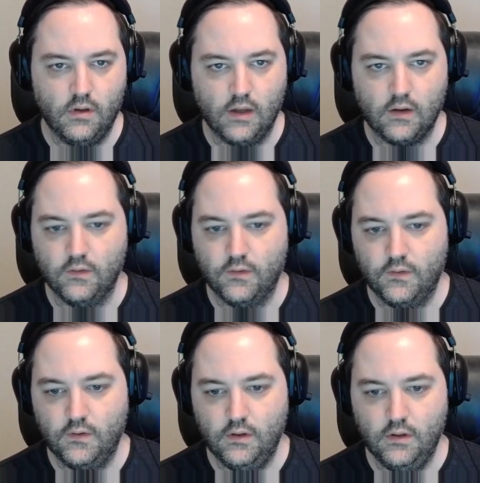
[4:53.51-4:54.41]
I can
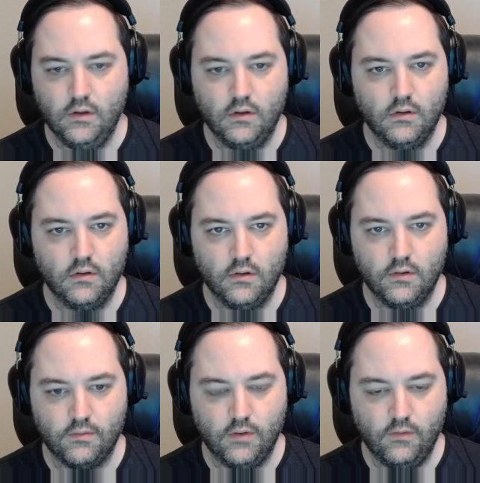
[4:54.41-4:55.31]
see
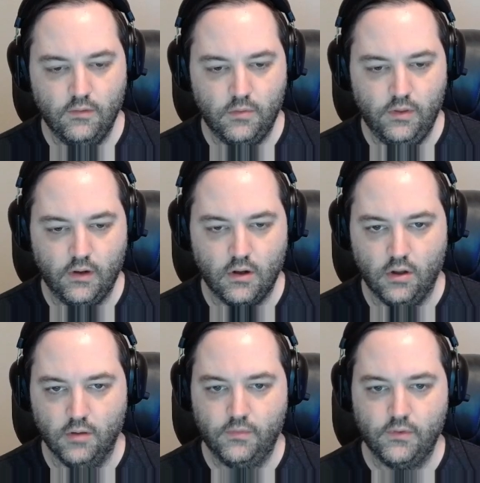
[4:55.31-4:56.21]
3 of them are in the column,